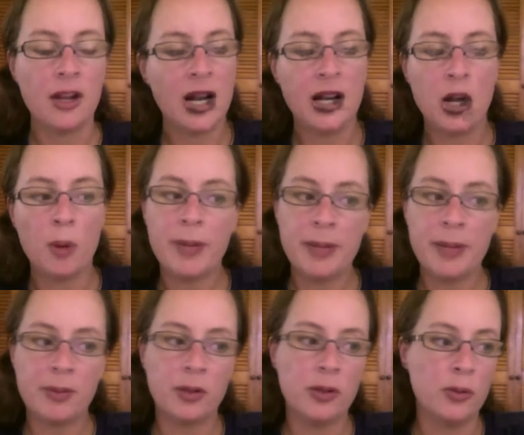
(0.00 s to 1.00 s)
I know
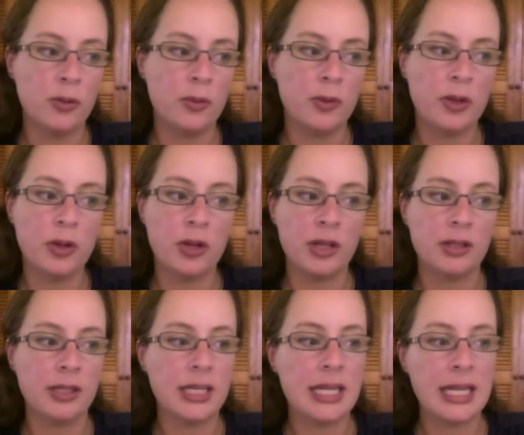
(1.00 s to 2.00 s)
people who
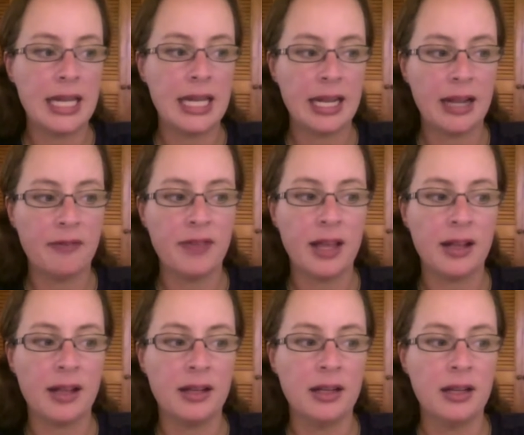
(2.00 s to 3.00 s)
can get at
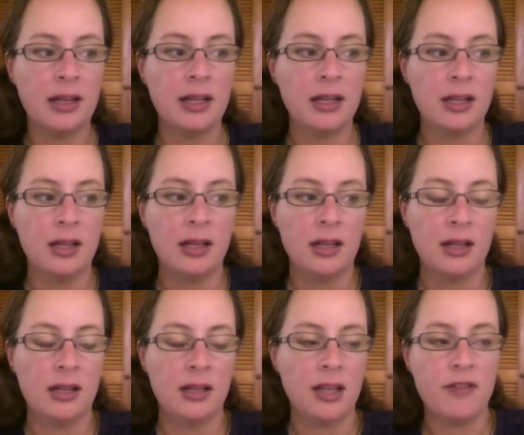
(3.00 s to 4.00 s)
that
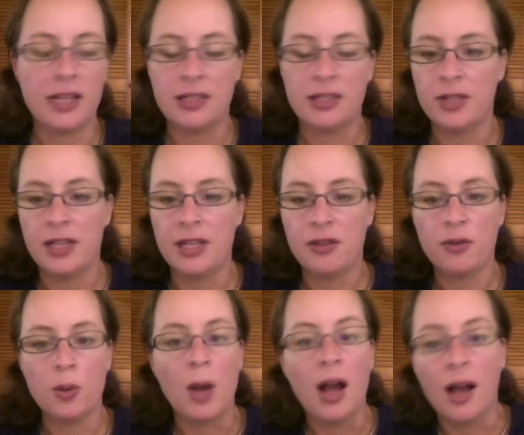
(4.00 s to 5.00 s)
effectively
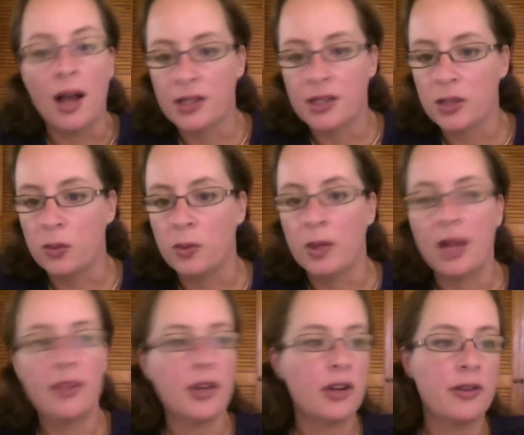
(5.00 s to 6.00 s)
through art or
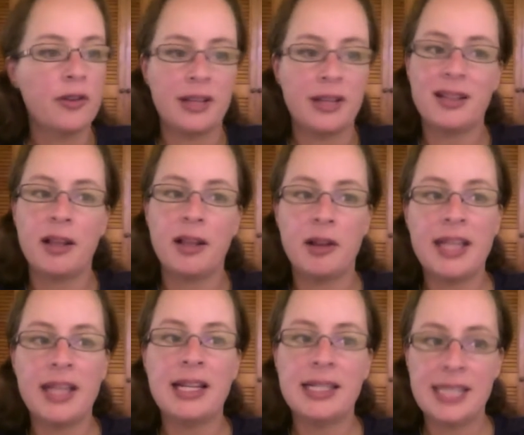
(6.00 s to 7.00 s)
other
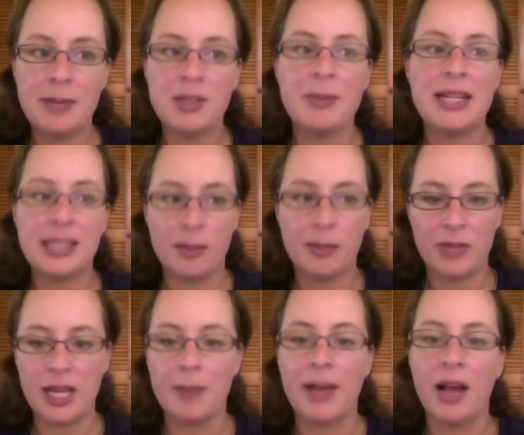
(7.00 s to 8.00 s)
there does seem to be
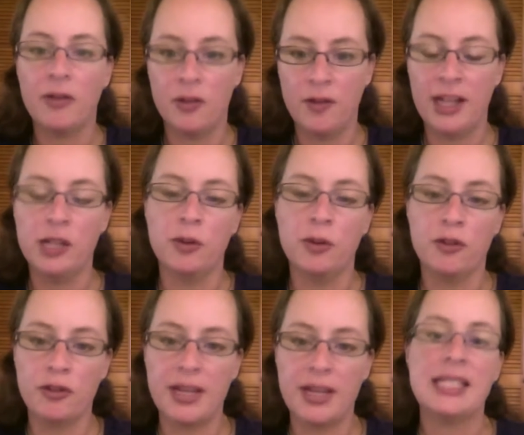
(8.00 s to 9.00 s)
something about the value of
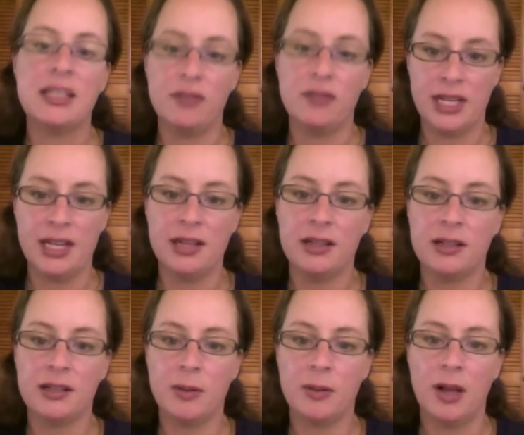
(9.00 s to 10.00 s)
creativity
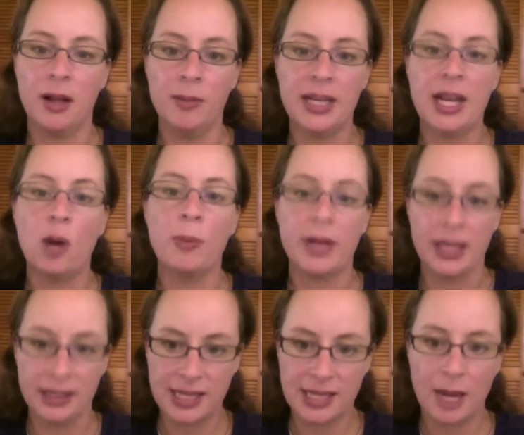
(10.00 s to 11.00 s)
in helping
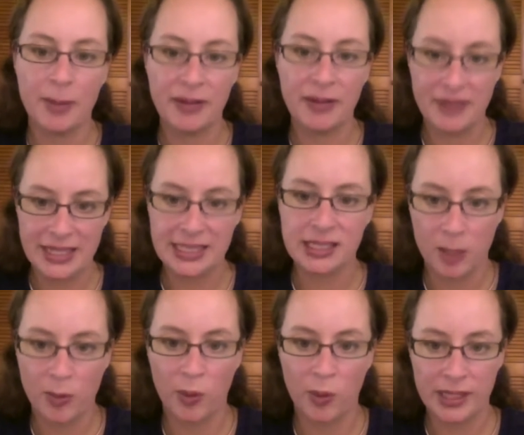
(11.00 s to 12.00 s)
us come at these stuck
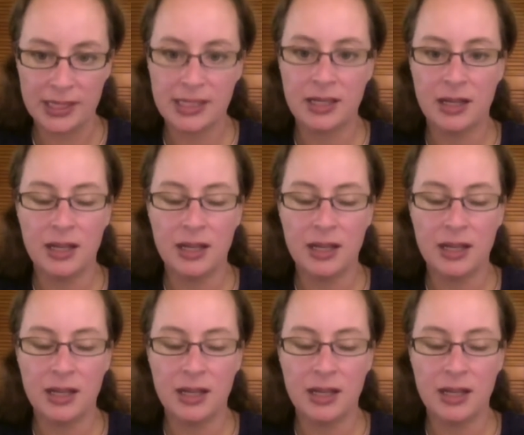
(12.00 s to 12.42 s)
points.